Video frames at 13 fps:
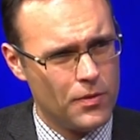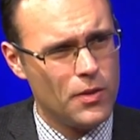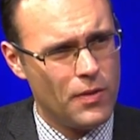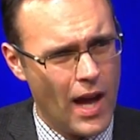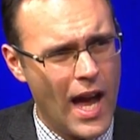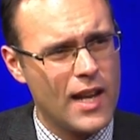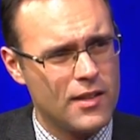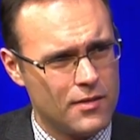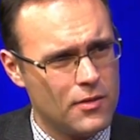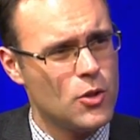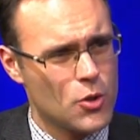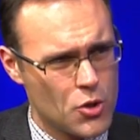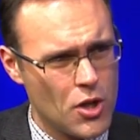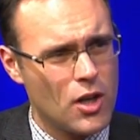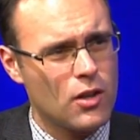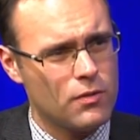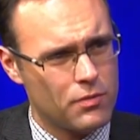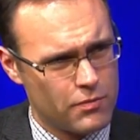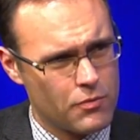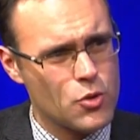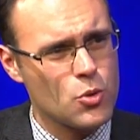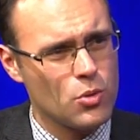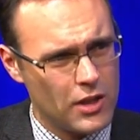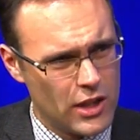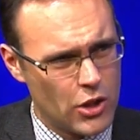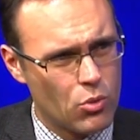you've had your share of
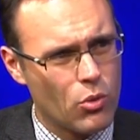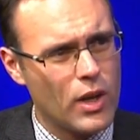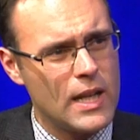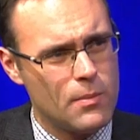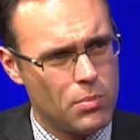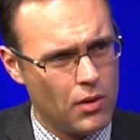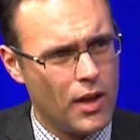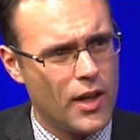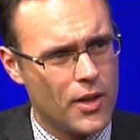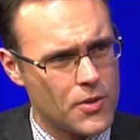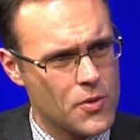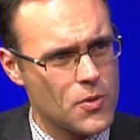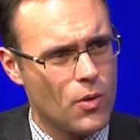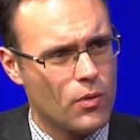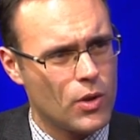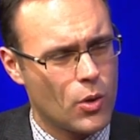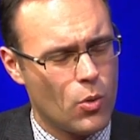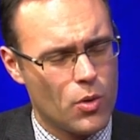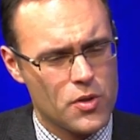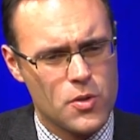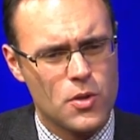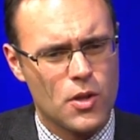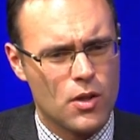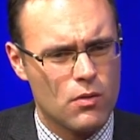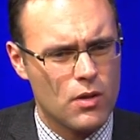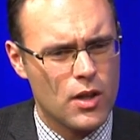truly great players over the course of your
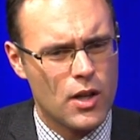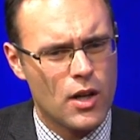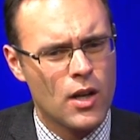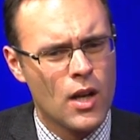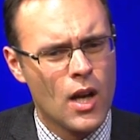career here,